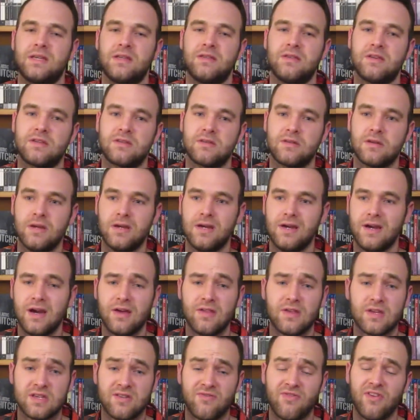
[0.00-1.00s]
in
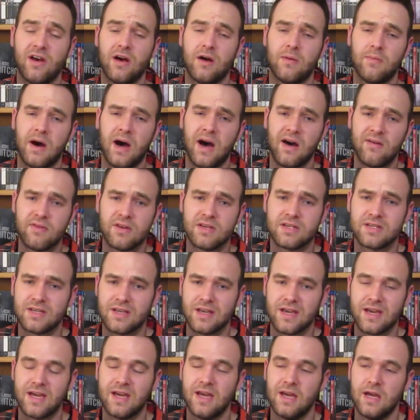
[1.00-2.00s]
this film.
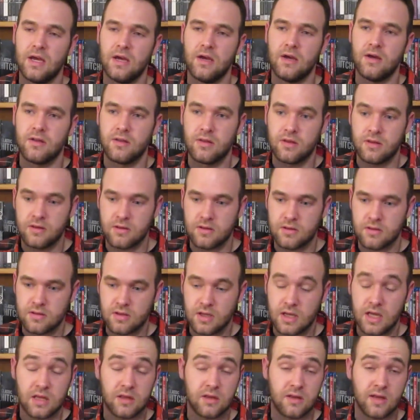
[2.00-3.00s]
Obviously,
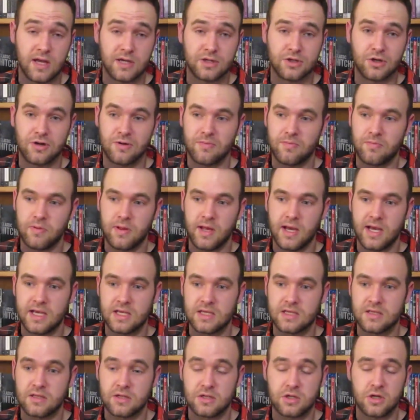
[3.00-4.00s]
Heath Ledger
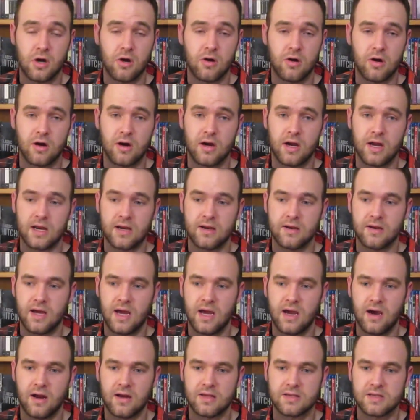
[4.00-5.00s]
plays the Joker, and
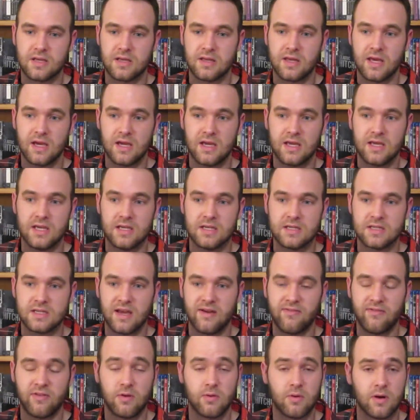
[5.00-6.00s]
I honestly think he is
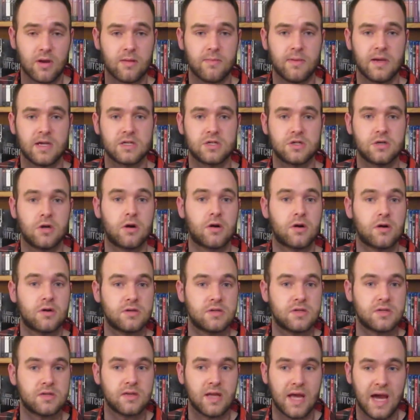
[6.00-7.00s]
definitely one of the best
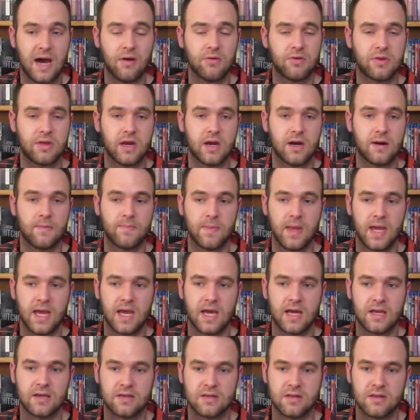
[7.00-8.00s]
Jokers out there.
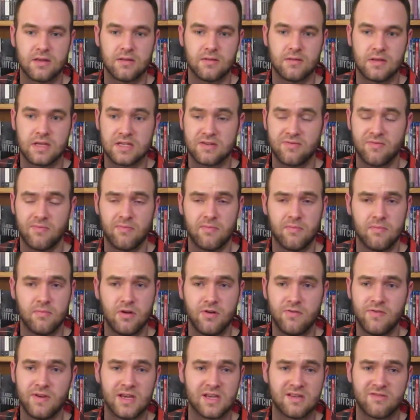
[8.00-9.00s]
And this
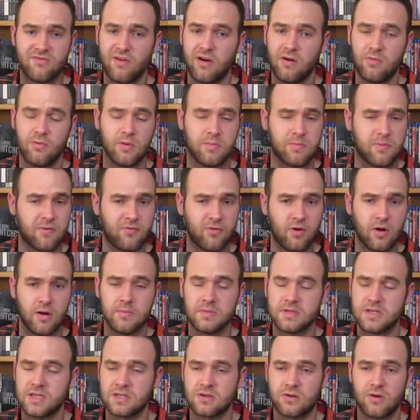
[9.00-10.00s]
movie is filled with
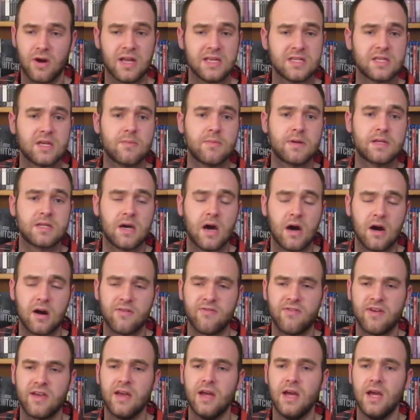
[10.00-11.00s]
performances, great
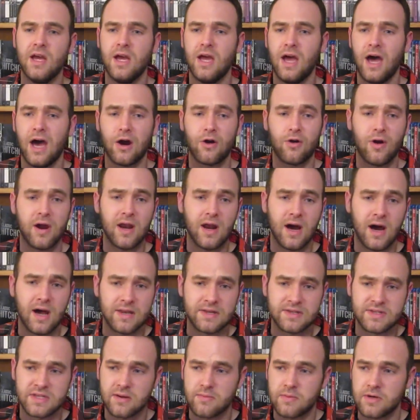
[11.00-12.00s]
cinematography, a great
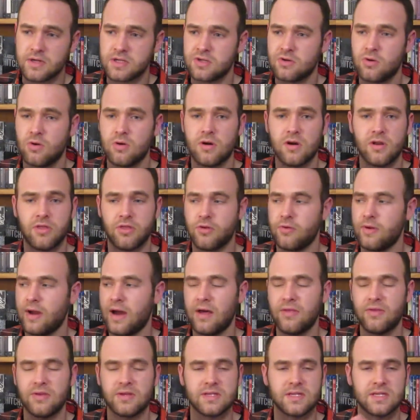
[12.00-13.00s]
Hans Zimmer score
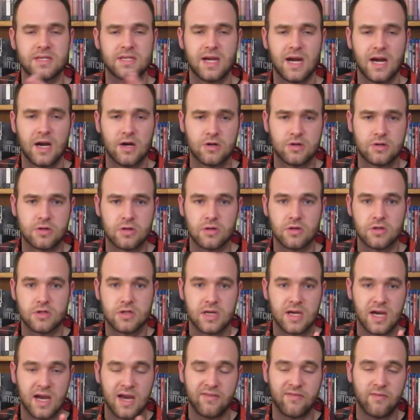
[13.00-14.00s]
throughout this entire
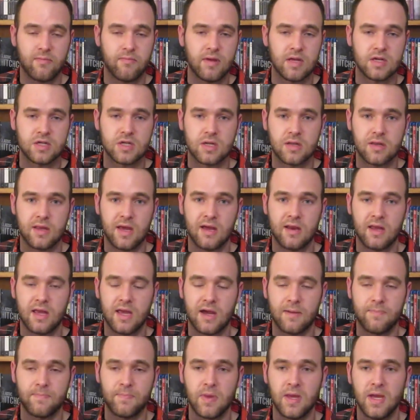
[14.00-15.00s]
trilogy. I haven't mentioned that
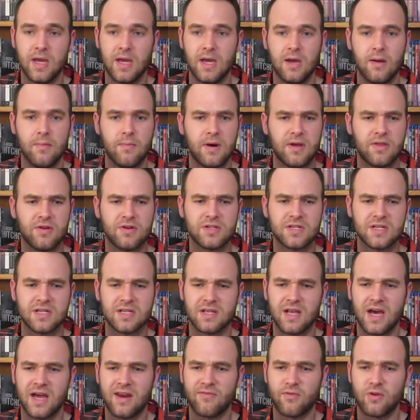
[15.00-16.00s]
yet. But there's a
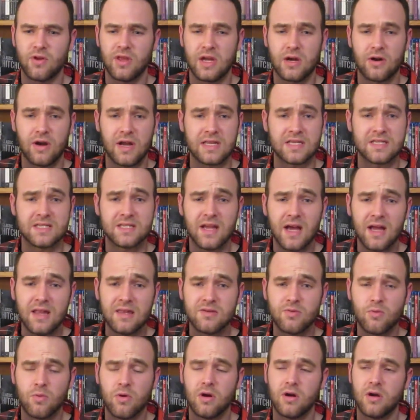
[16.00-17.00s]
lot of really great
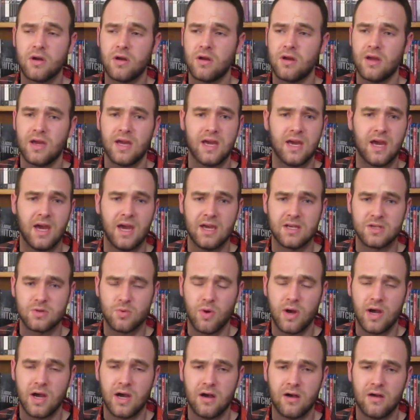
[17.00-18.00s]
stunts work as
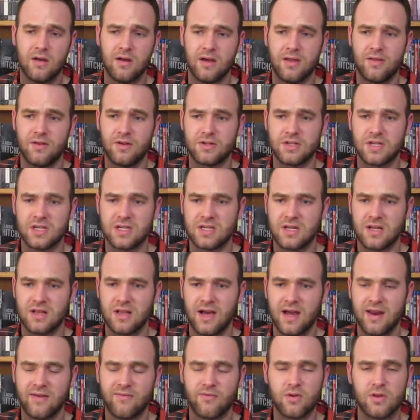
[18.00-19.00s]
well, and there's just a
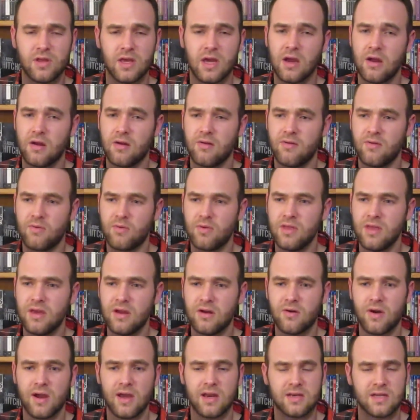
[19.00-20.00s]
lot of really, really
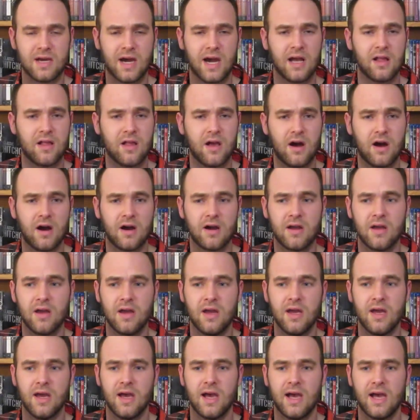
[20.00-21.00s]
great dialogue.
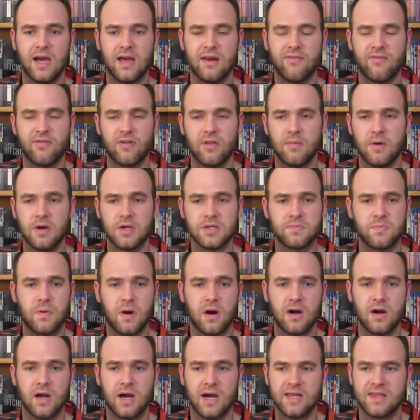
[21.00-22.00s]
And for the most
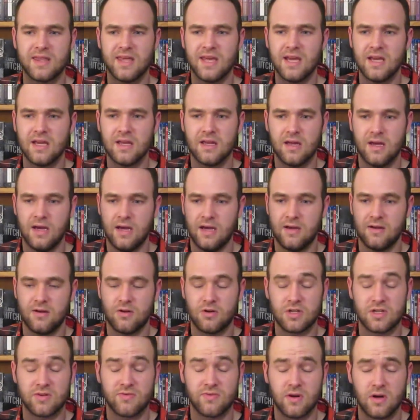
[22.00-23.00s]
part, I think
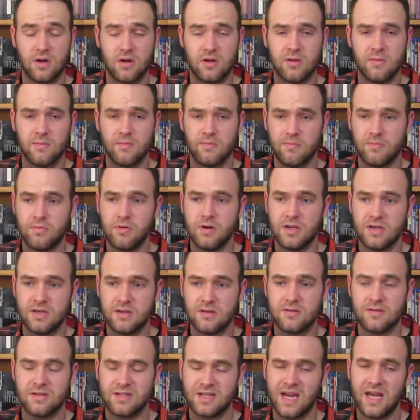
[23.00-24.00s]
Christopher Nolan put
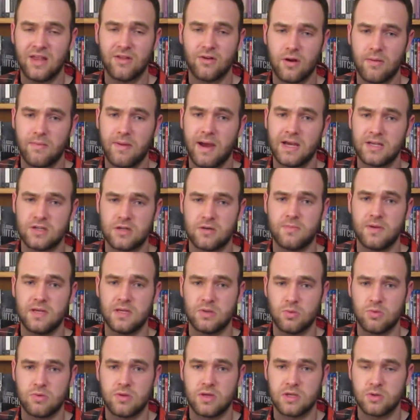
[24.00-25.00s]
together a
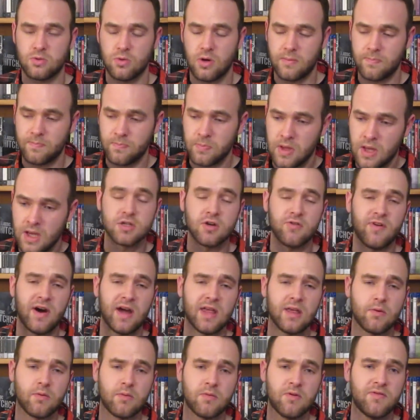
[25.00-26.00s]
masterpiece with this one. So
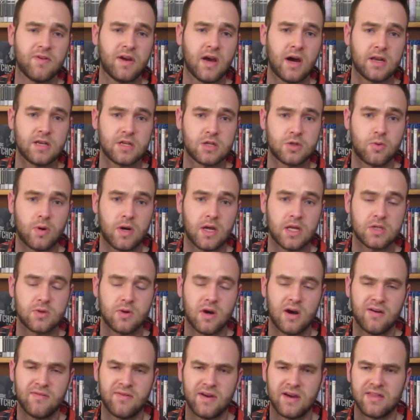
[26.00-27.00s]
finally, we're moving on to
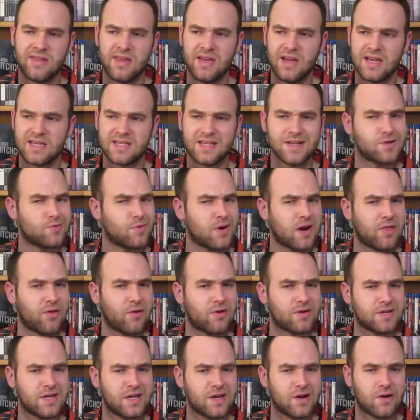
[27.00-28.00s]
2012. I think I said
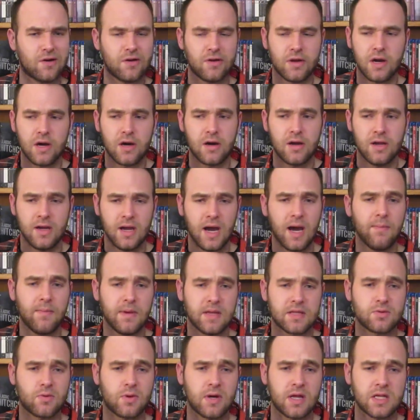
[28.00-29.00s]
2013 earlier. I
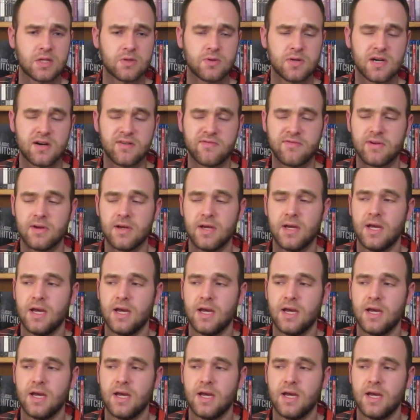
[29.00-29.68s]
meant 2012.